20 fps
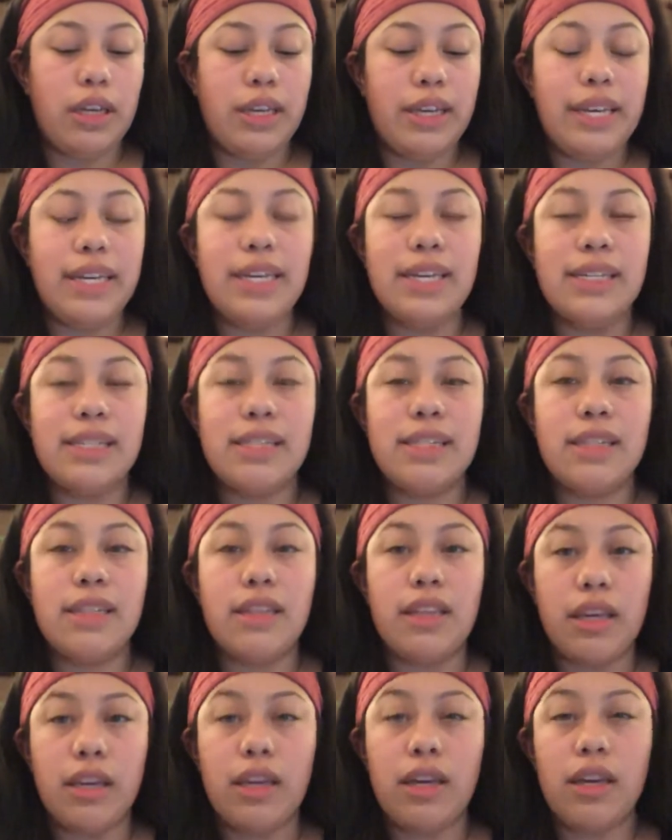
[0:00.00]
He is
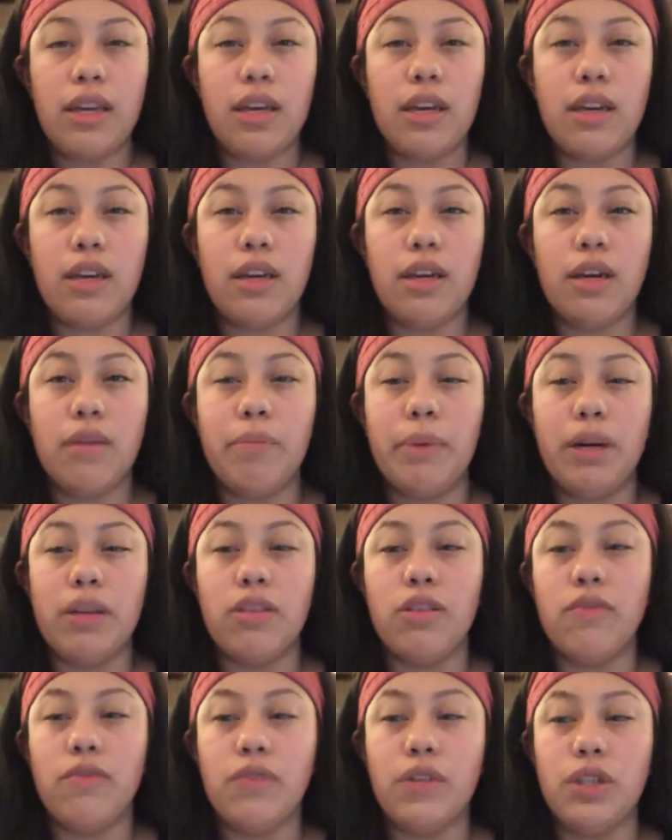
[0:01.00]
thinking about
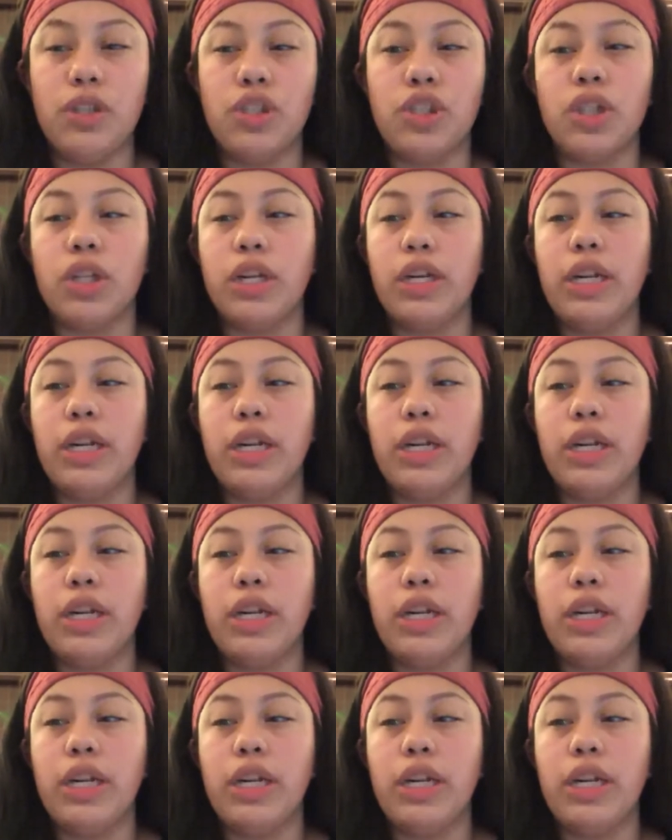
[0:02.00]
the future.